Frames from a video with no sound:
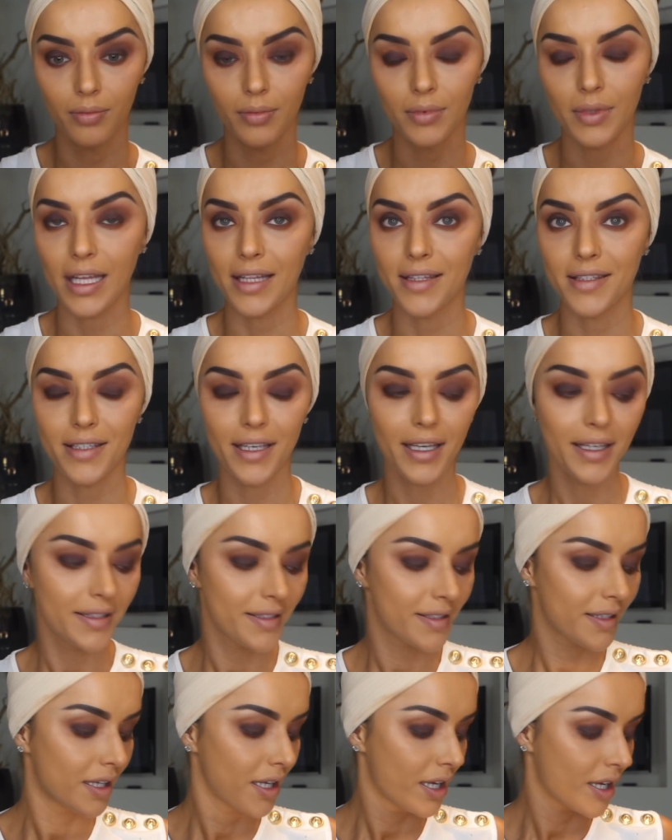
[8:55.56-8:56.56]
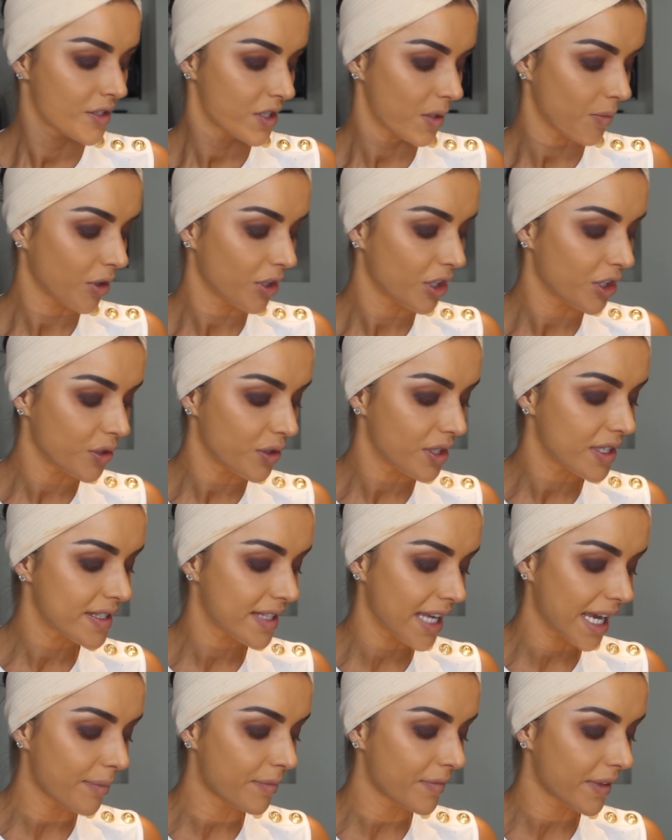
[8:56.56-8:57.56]
That's it. So I'm gonna do the
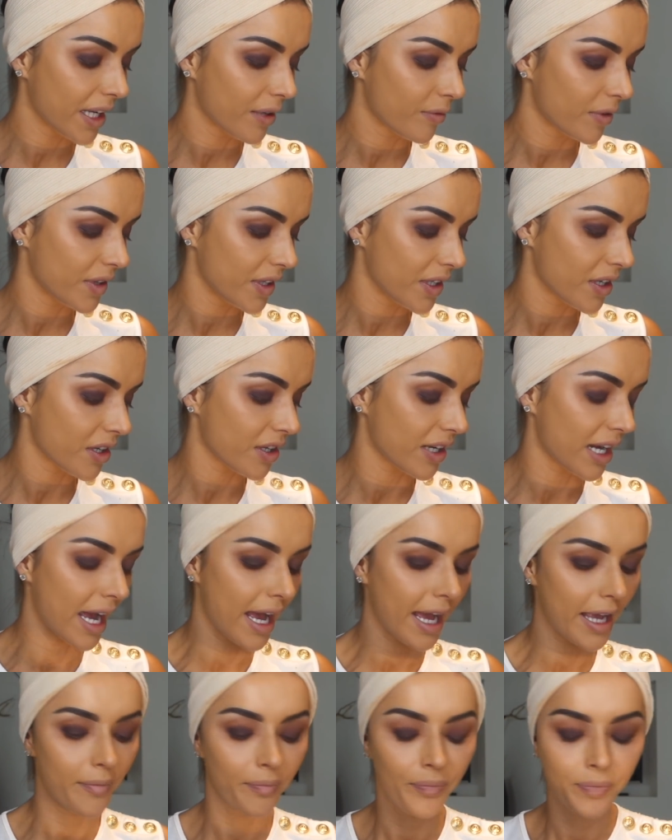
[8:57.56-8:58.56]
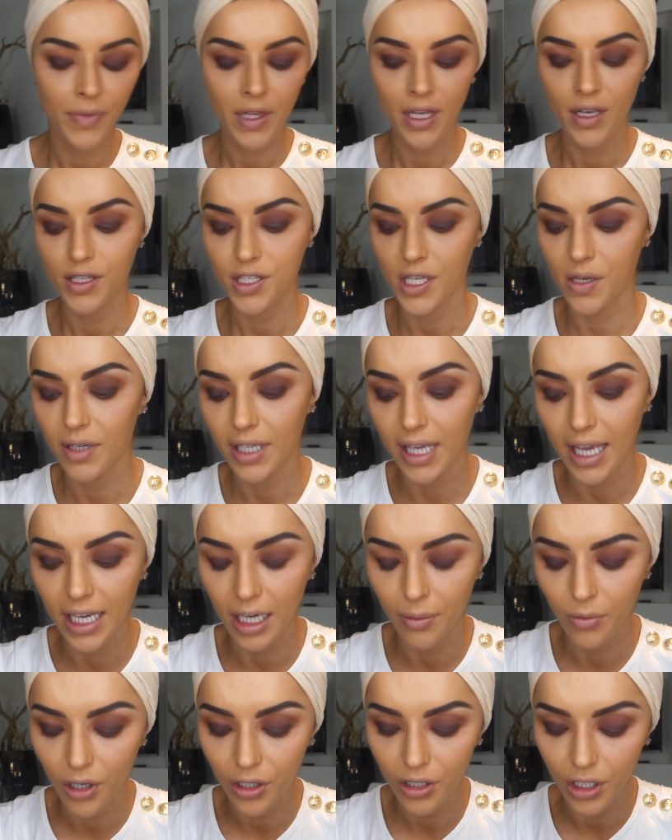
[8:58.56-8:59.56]
same thing with the other eye. So again,
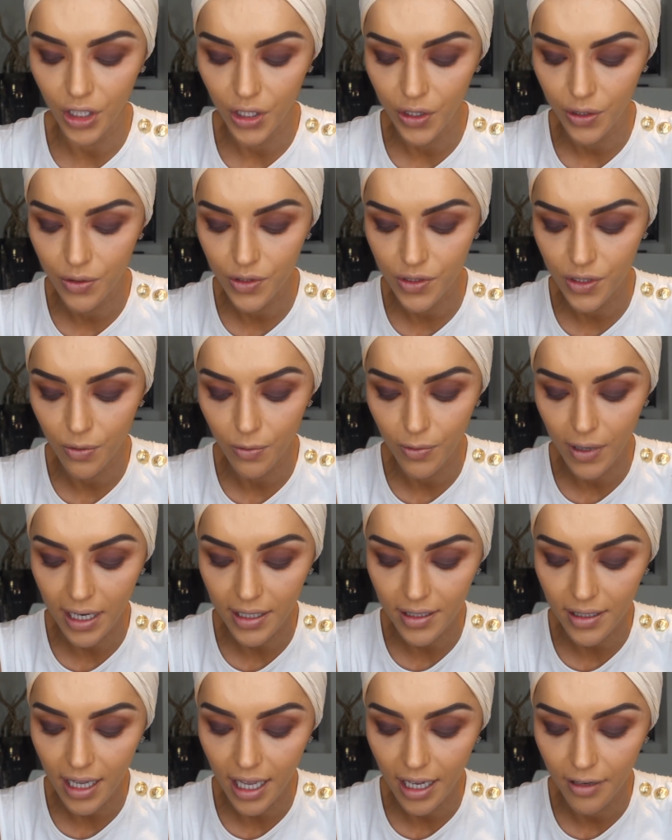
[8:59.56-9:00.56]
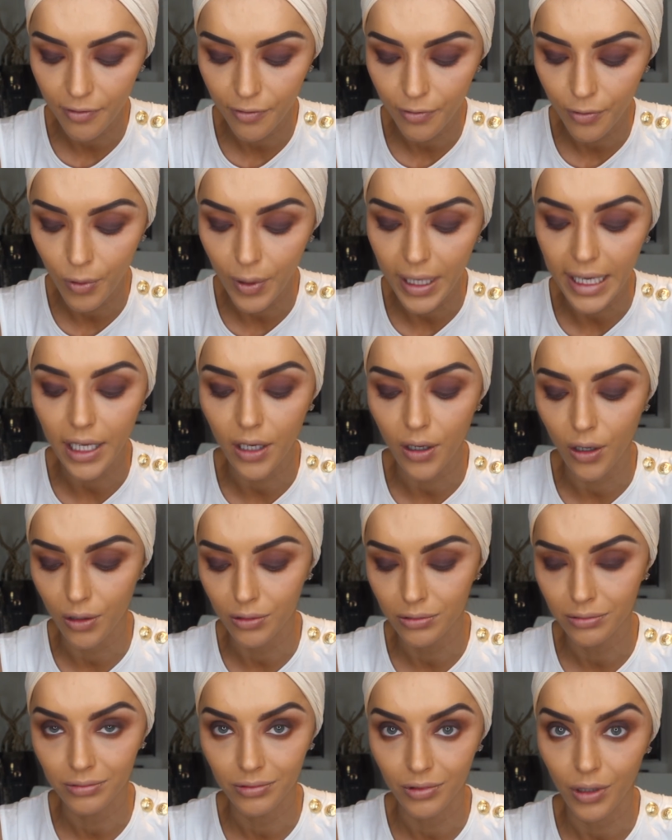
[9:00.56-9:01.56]
I'm gonna use the red
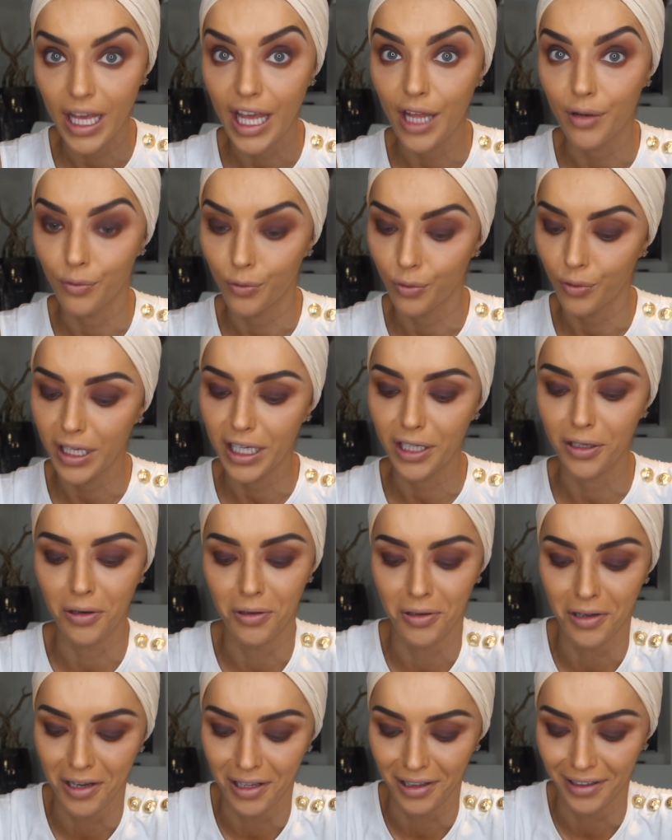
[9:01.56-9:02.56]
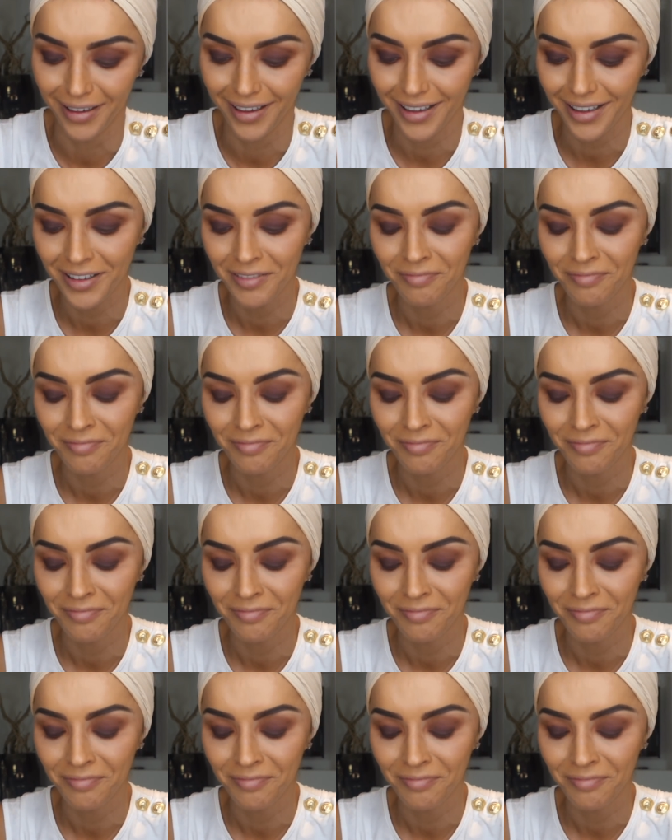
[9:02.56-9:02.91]
Fuego color